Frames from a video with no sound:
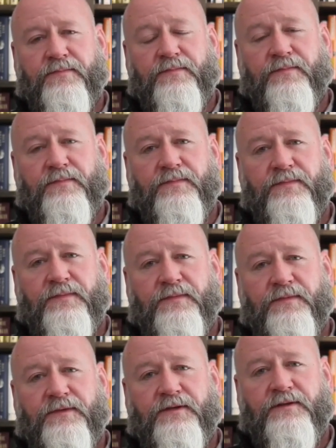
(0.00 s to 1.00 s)

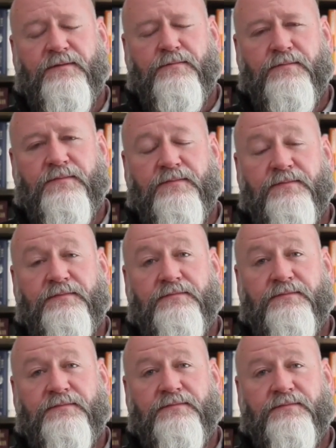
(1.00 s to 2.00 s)

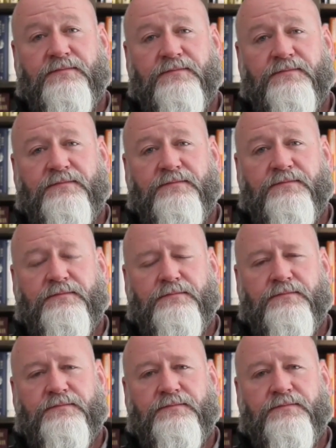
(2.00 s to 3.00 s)

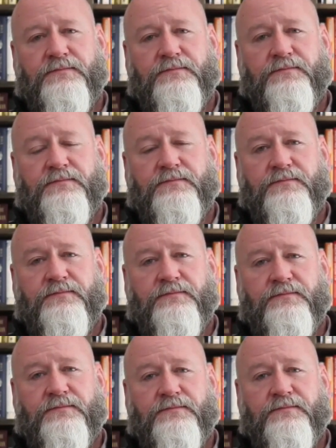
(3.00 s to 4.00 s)

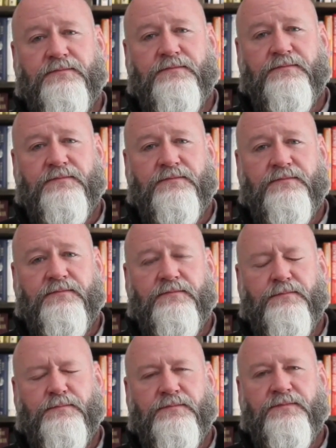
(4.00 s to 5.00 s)

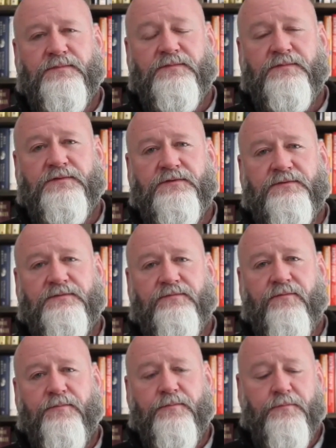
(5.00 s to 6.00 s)

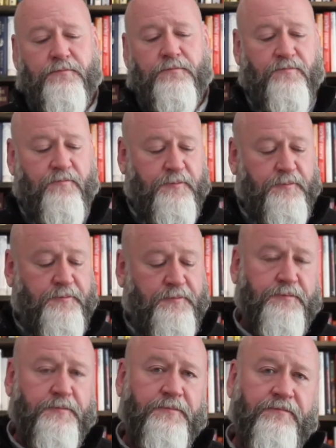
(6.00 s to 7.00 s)

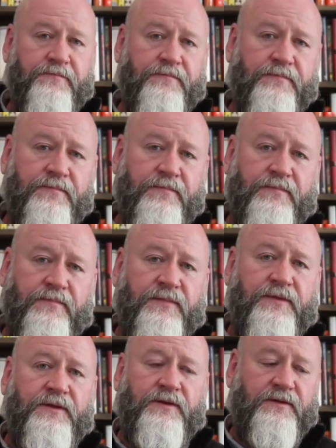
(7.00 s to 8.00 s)
This person isn't speaking.